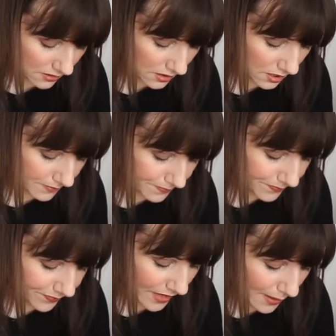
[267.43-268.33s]

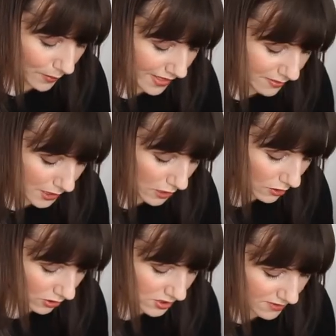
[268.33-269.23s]
I wear them a
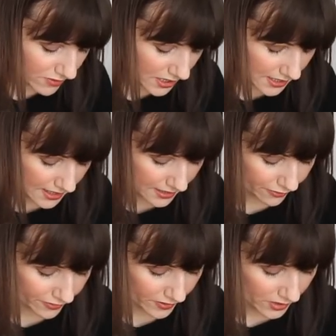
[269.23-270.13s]
lot in real life.
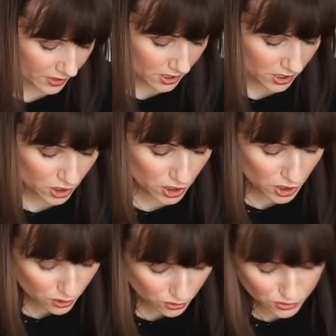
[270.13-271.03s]

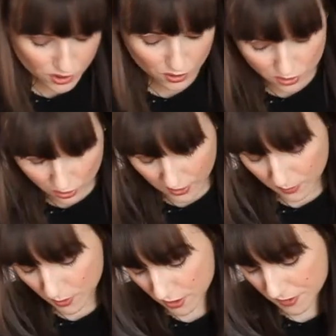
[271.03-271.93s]
Nude, Old
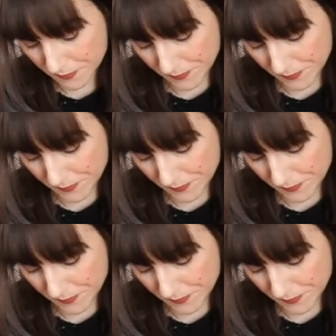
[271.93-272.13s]
Hollywood,